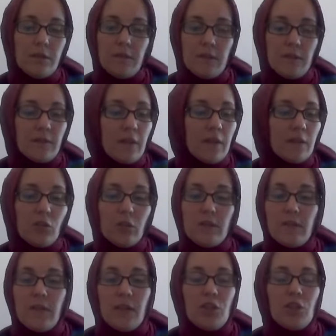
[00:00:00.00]

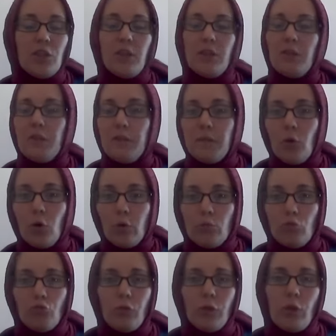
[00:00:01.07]
centralization
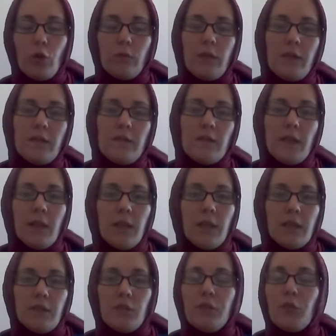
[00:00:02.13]
reforms. We know that
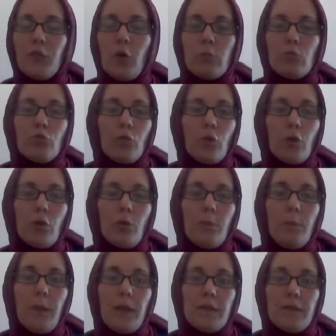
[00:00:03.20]
the reforms were
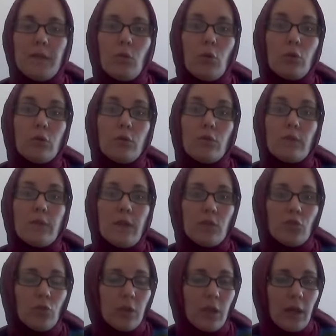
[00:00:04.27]
made in order to
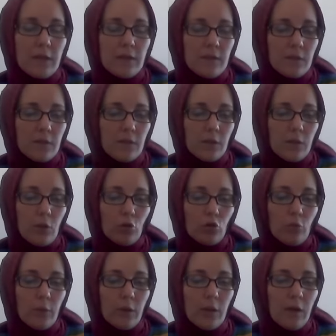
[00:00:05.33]
centralize the
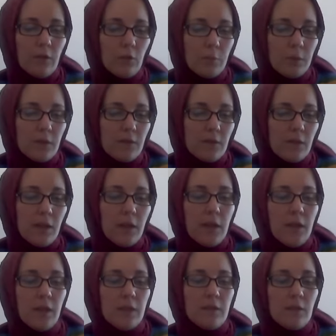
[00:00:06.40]
Ottoman government.
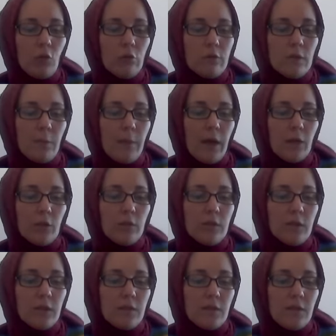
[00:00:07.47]
It talks about
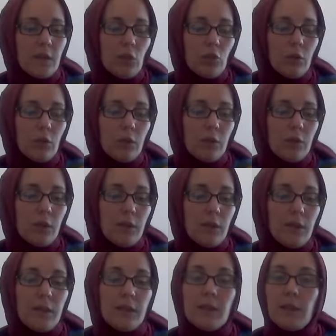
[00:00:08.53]
the secular,
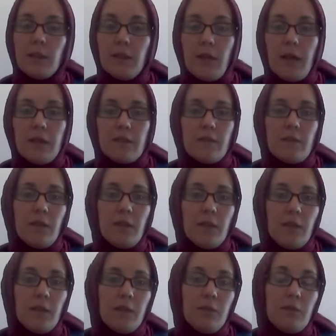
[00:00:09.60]
legal, and
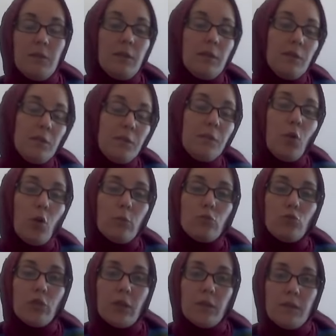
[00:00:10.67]

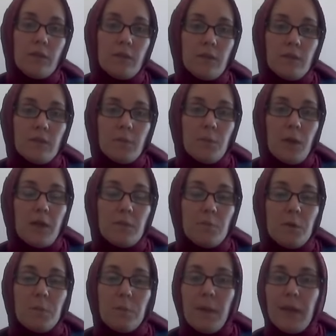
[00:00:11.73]
reforms that has
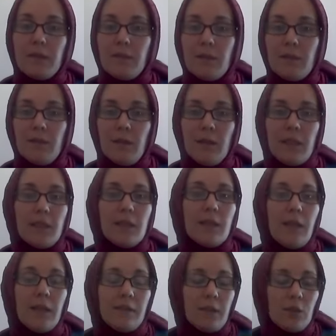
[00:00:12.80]
been made in the
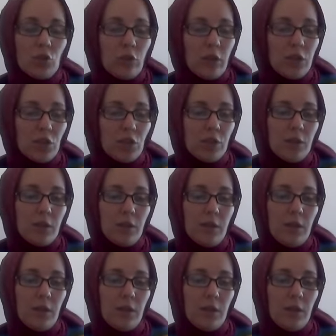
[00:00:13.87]
legal and educational